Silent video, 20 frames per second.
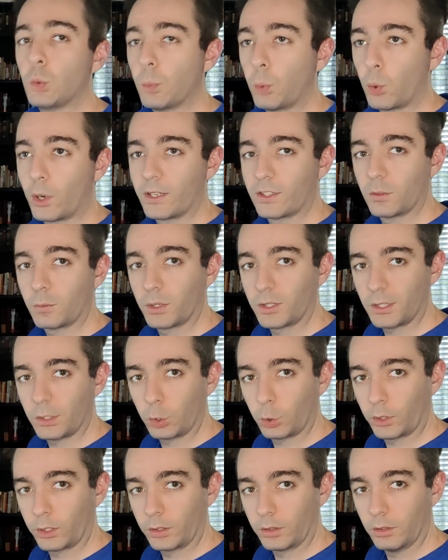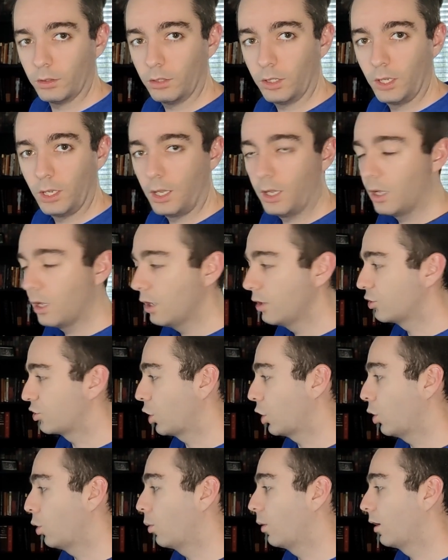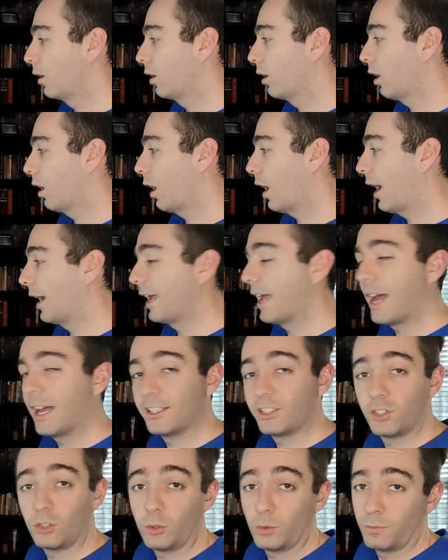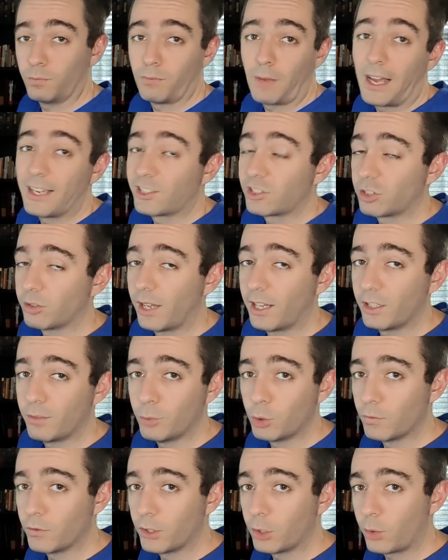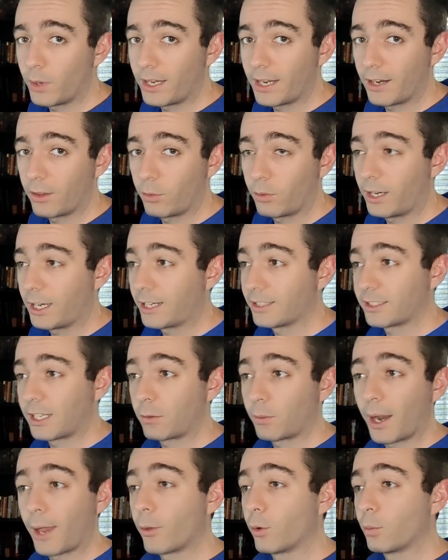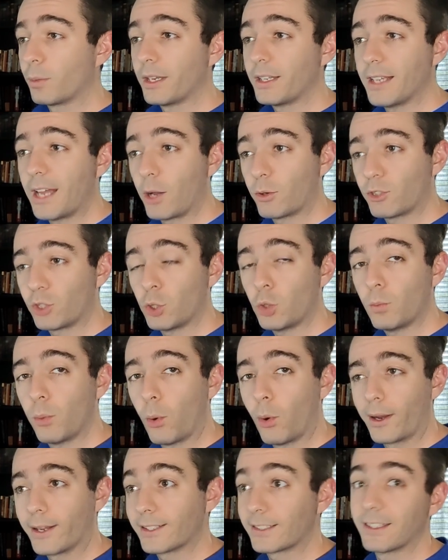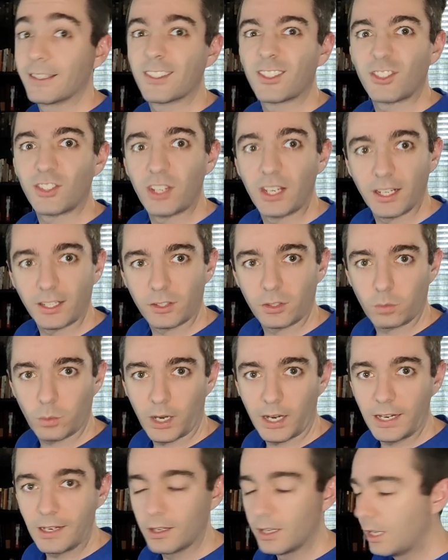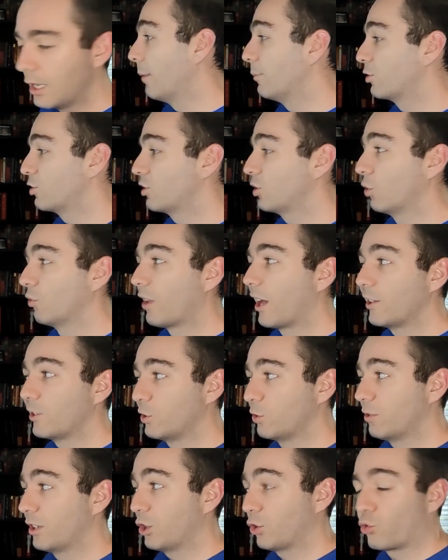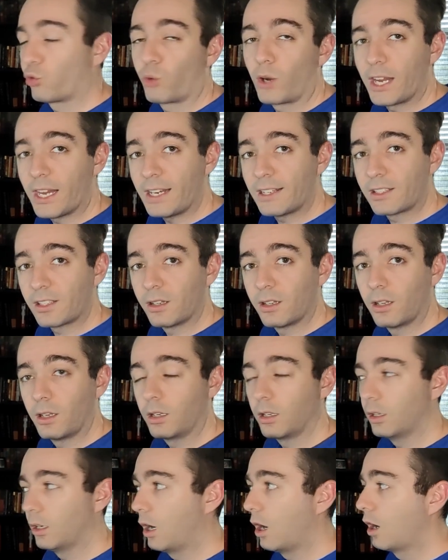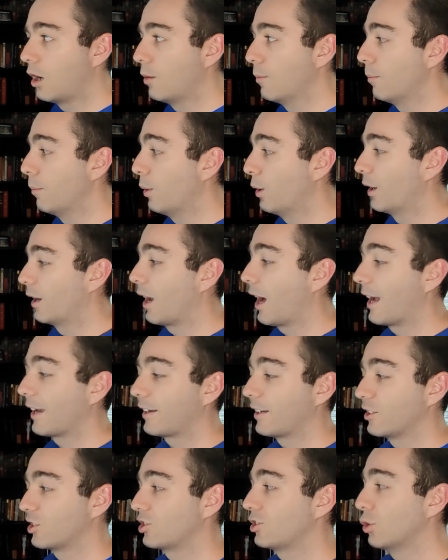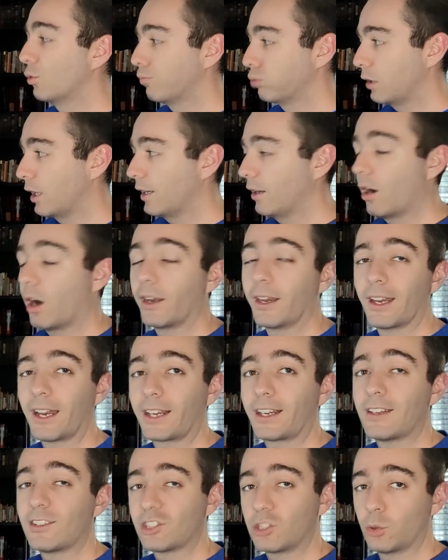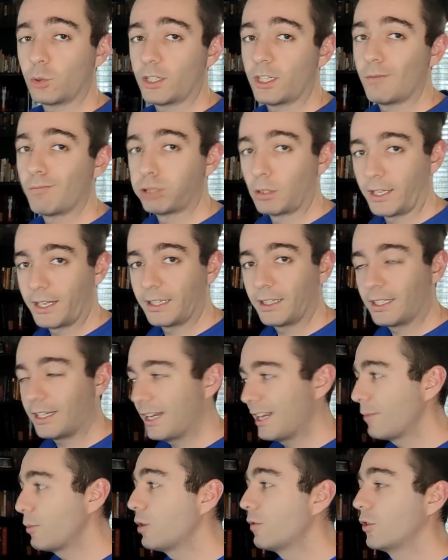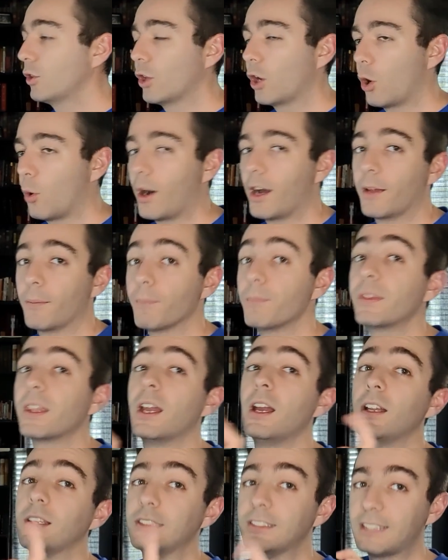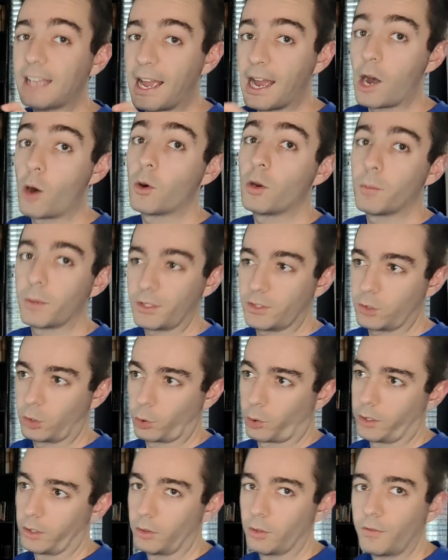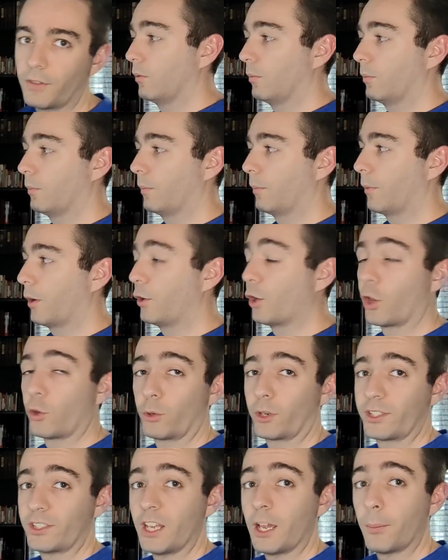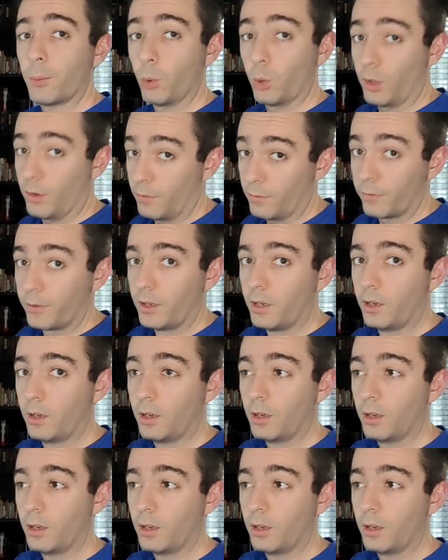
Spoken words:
2 points in material. So I still had to move the queen out of the way because I'd rather be down 2 points than 6, right? I'm still not doing great, but I can still play on and I can still keep playing the game even though I'm down in material. Another example of